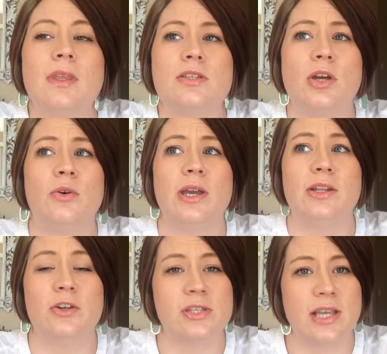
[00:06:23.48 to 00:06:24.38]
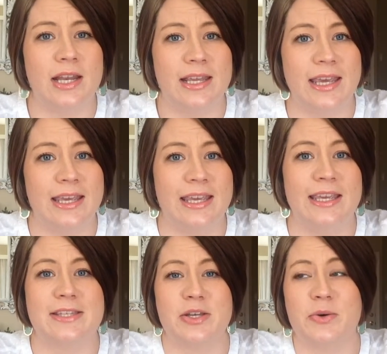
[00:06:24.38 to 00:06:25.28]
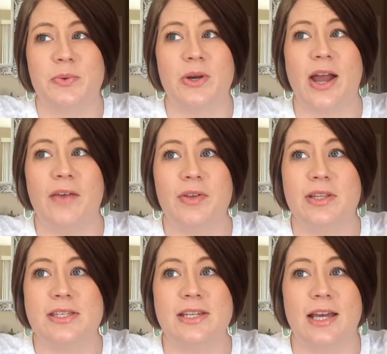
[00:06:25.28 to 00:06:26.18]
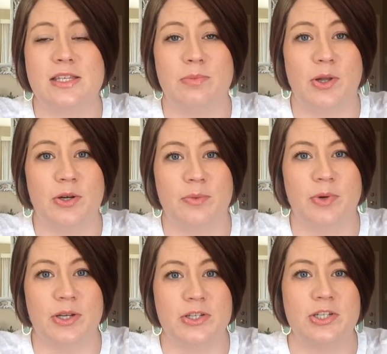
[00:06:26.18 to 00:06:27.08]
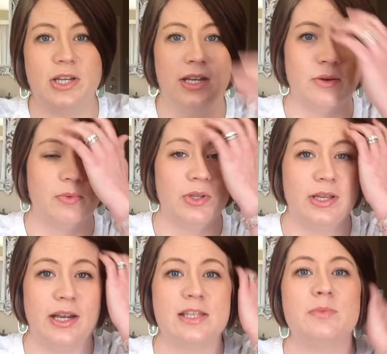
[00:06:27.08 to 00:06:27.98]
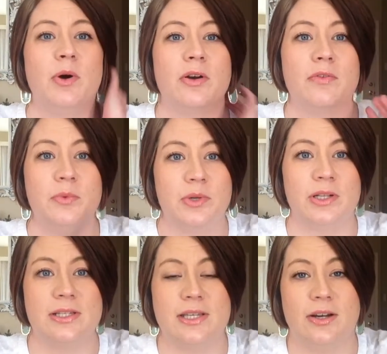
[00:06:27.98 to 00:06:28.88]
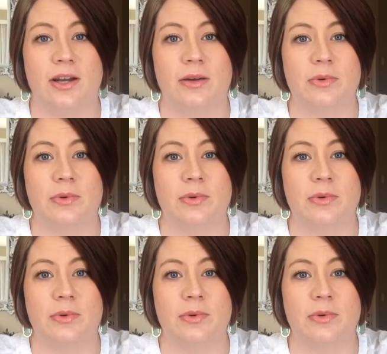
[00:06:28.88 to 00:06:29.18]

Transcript: So it looks kind of ganky. So we're having this nice blogger brunch in a really nice part of the Woodlands area,